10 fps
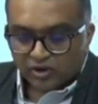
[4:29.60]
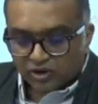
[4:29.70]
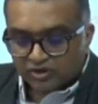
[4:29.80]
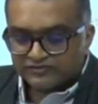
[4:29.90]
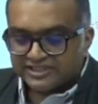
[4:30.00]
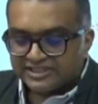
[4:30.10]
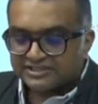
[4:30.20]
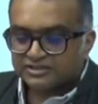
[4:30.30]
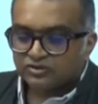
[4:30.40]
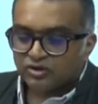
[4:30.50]
all of
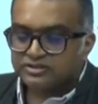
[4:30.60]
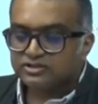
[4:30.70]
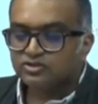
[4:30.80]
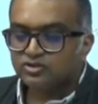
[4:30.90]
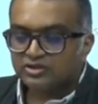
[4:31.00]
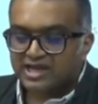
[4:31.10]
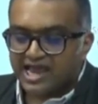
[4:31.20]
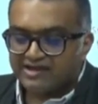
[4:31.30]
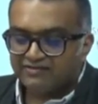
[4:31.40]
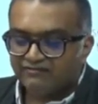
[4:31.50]
these also
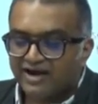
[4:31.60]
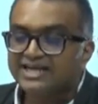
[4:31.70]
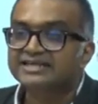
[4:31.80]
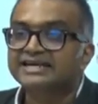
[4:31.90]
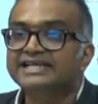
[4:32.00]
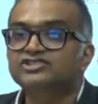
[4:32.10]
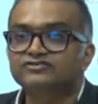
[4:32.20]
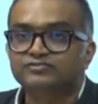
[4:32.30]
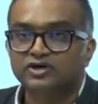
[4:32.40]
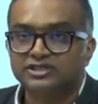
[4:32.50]
have a wide range
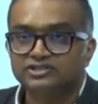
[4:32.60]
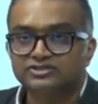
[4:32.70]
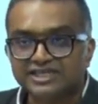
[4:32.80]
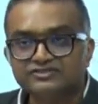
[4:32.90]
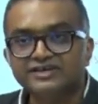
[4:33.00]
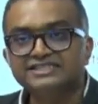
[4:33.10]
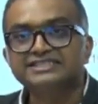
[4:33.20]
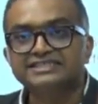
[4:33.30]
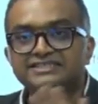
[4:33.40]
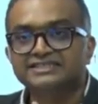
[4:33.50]
of products. So that's why
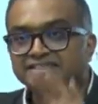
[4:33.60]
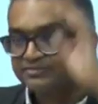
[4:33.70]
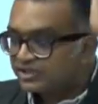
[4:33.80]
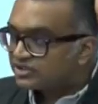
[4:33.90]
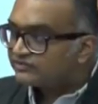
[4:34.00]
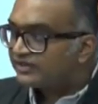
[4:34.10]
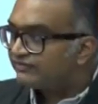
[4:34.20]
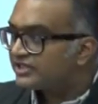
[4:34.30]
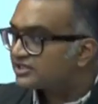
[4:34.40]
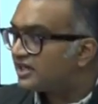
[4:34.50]
it's interesting because when
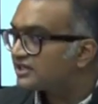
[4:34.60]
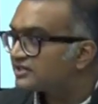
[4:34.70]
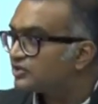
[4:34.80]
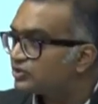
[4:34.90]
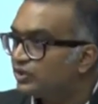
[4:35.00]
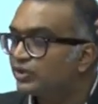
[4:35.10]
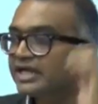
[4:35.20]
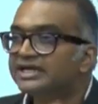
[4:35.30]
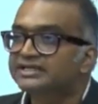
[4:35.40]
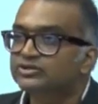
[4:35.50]
we start
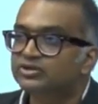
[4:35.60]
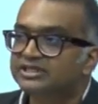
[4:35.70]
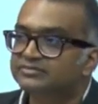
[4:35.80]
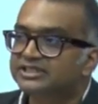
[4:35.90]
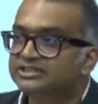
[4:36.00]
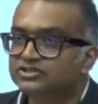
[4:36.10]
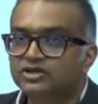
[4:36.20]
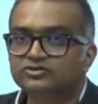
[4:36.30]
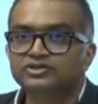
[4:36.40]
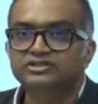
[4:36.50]
looking at eco label, it's
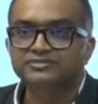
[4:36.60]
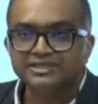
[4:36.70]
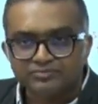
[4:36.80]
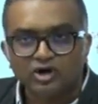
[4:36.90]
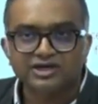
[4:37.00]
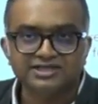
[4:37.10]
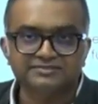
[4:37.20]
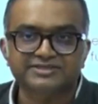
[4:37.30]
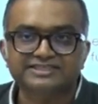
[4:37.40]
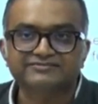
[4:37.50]
not going to be a product
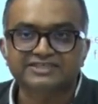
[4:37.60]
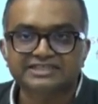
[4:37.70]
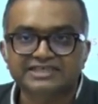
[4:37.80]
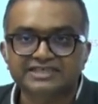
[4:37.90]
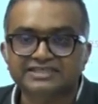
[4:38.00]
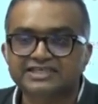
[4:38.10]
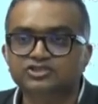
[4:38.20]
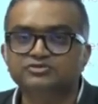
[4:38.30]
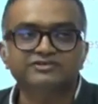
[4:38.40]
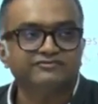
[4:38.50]
specific thing. It has
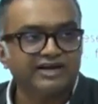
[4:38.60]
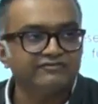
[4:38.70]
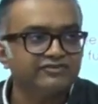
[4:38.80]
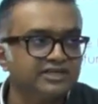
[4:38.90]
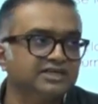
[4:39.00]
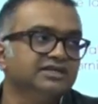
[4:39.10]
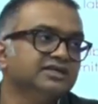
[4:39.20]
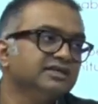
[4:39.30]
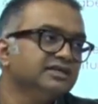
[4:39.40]
to be a framework